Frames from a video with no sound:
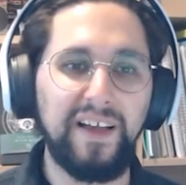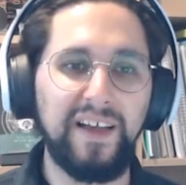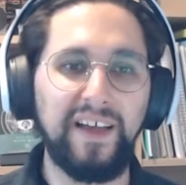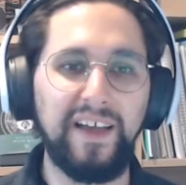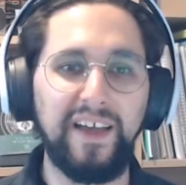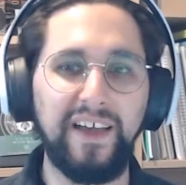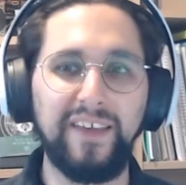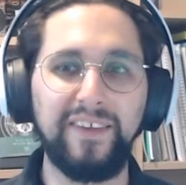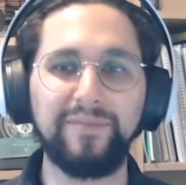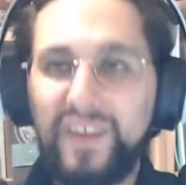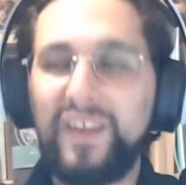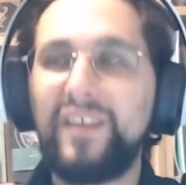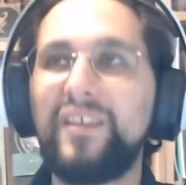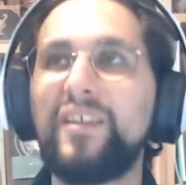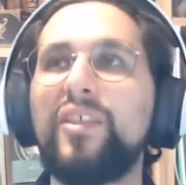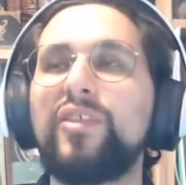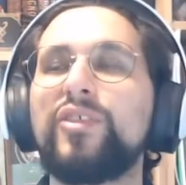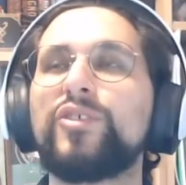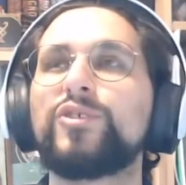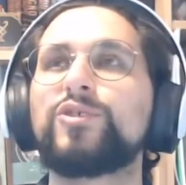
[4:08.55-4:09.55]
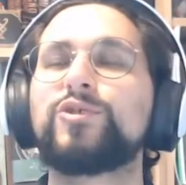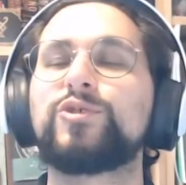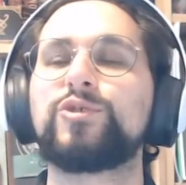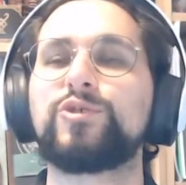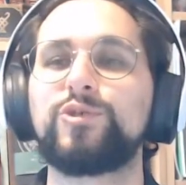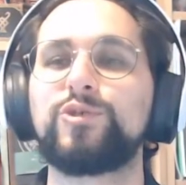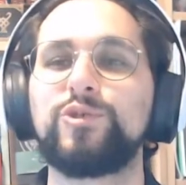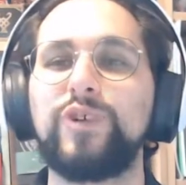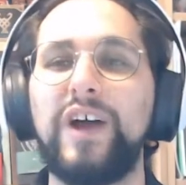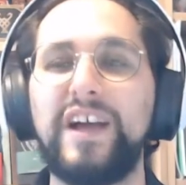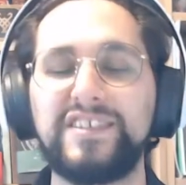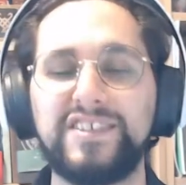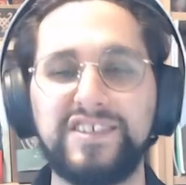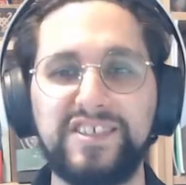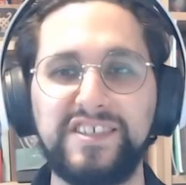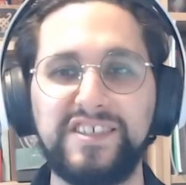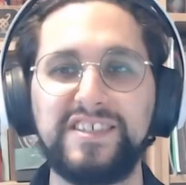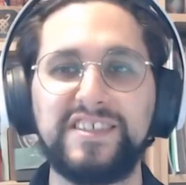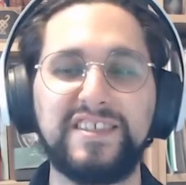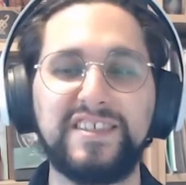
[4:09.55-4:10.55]
And the
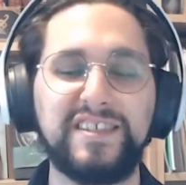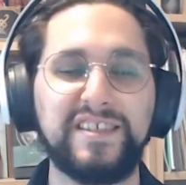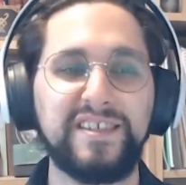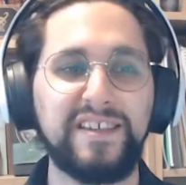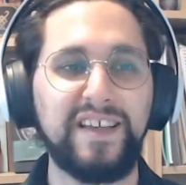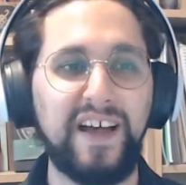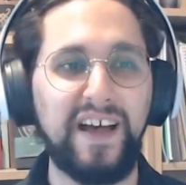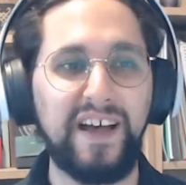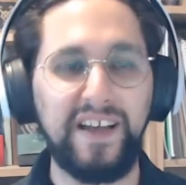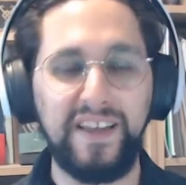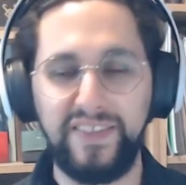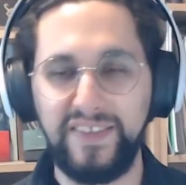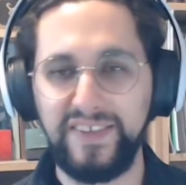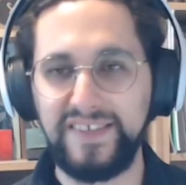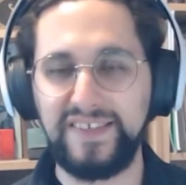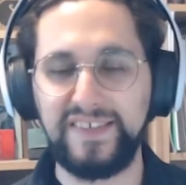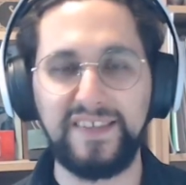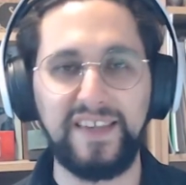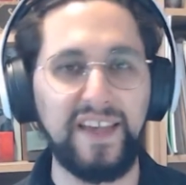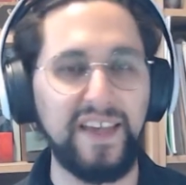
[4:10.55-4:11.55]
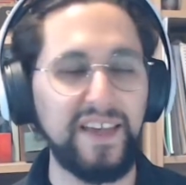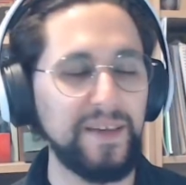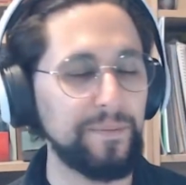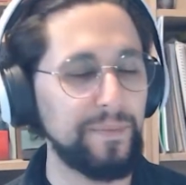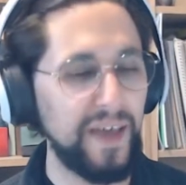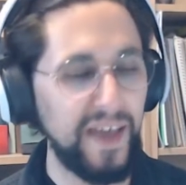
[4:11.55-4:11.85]
grudges are the same,